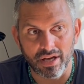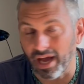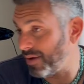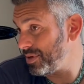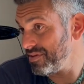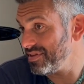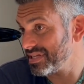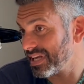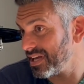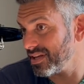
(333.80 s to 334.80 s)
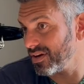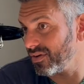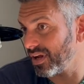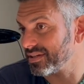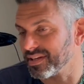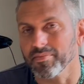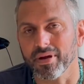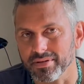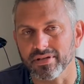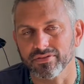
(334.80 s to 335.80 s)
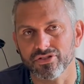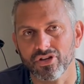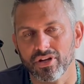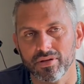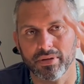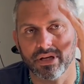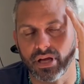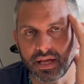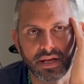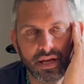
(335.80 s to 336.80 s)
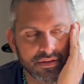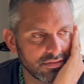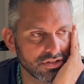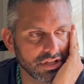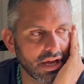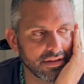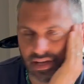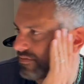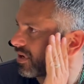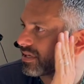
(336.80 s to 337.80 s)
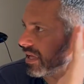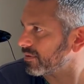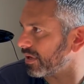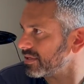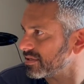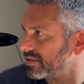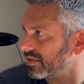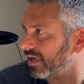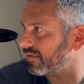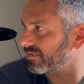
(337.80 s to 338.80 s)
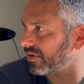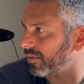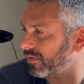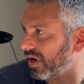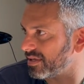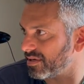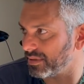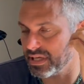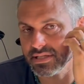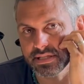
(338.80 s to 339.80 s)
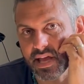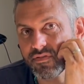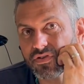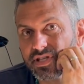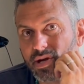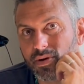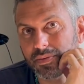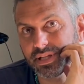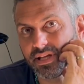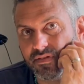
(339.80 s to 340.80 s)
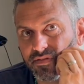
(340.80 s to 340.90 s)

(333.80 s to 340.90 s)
I would even say, not to compare myself to Charlie, but I've gotten death threats. I tell my kids, never say where we live.